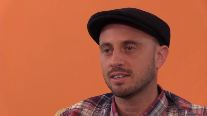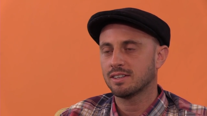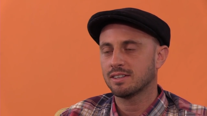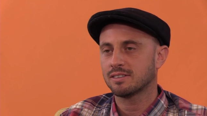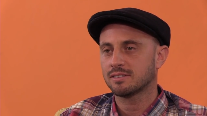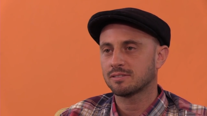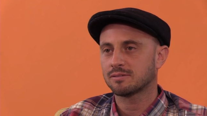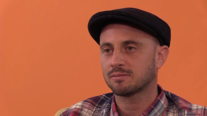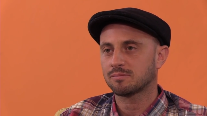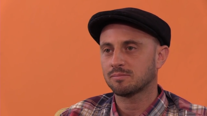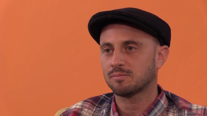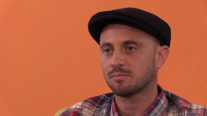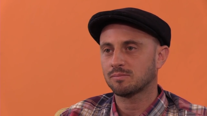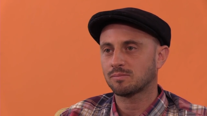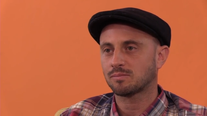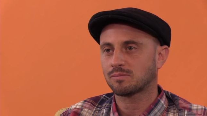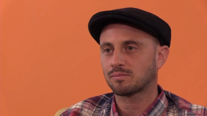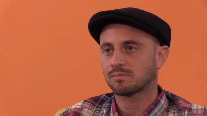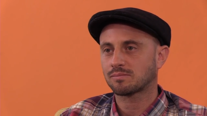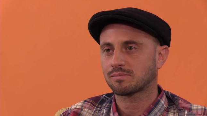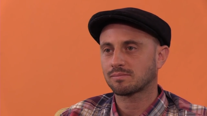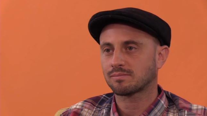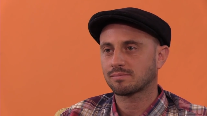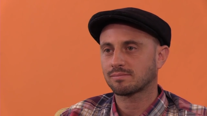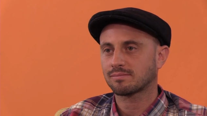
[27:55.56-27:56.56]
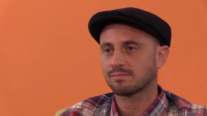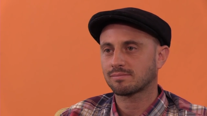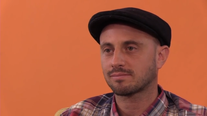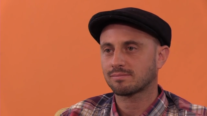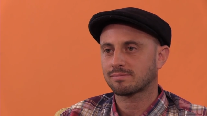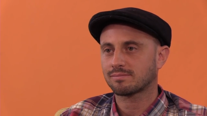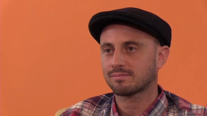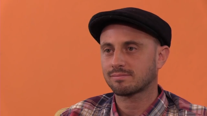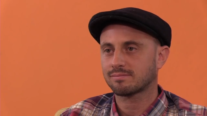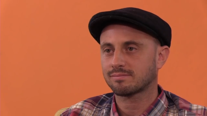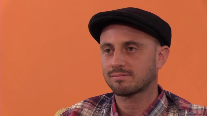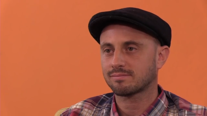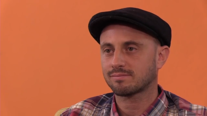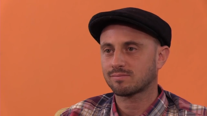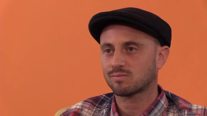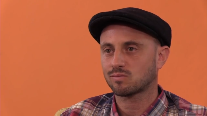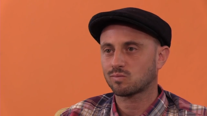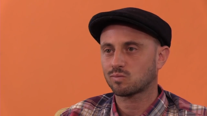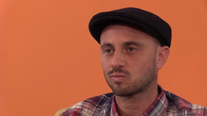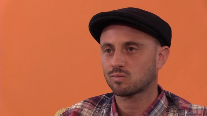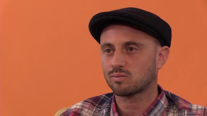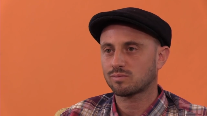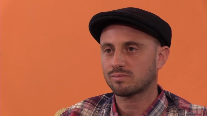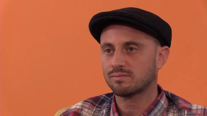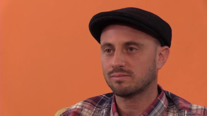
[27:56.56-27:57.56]

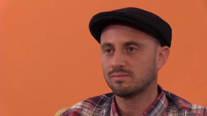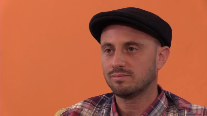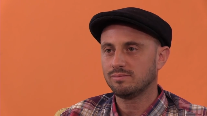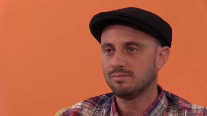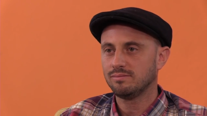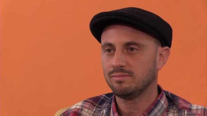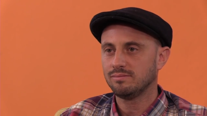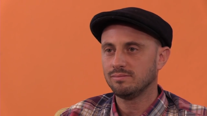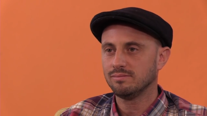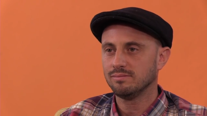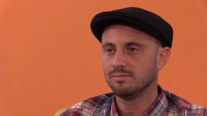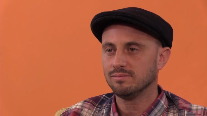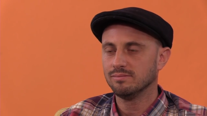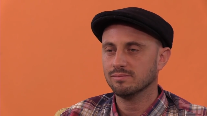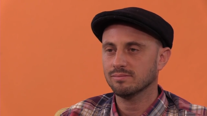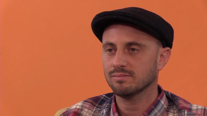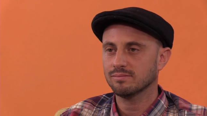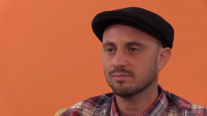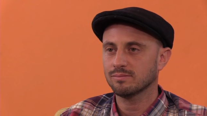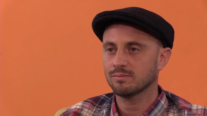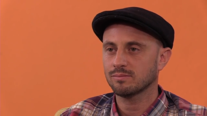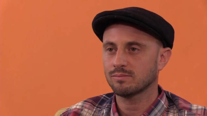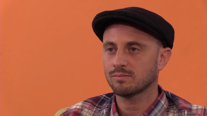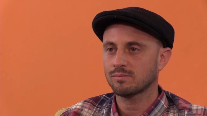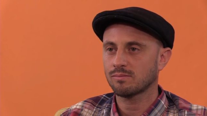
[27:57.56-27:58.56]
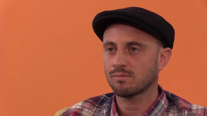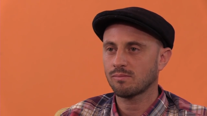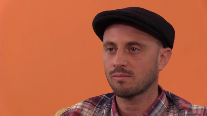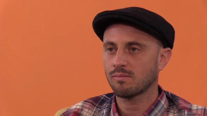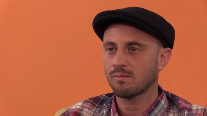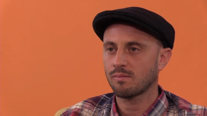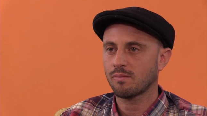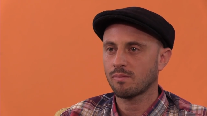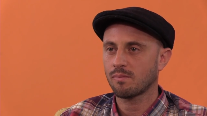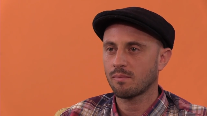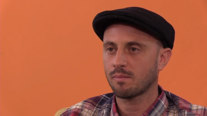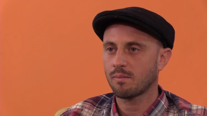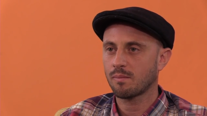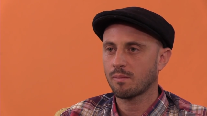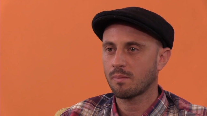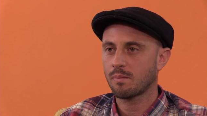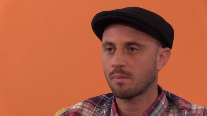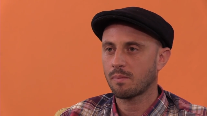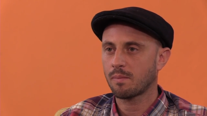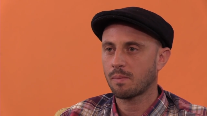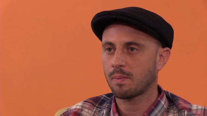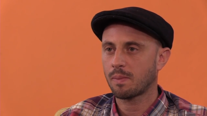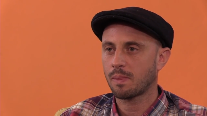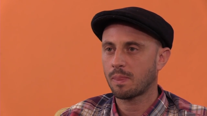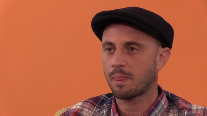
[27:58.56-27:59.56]
[no speech]